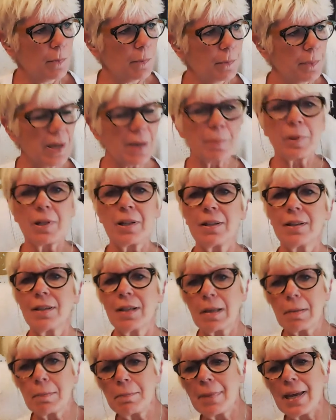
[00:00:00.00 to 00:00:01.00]

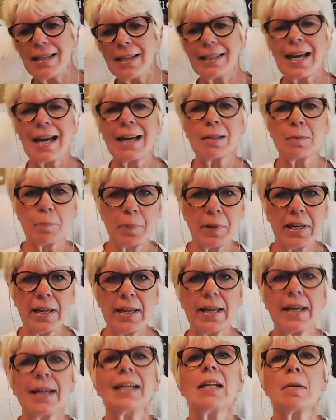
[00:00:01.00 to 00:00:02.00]
people may not
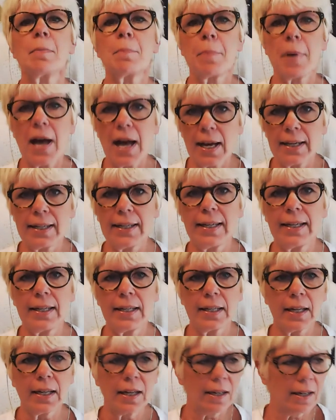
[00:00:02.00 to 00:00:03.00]
be in a
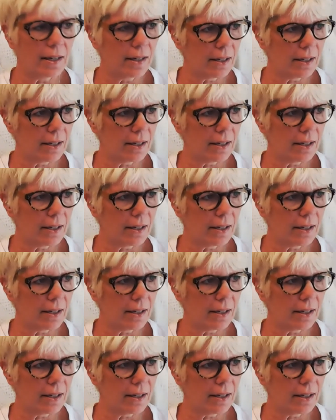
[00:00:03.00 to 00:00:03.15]
buying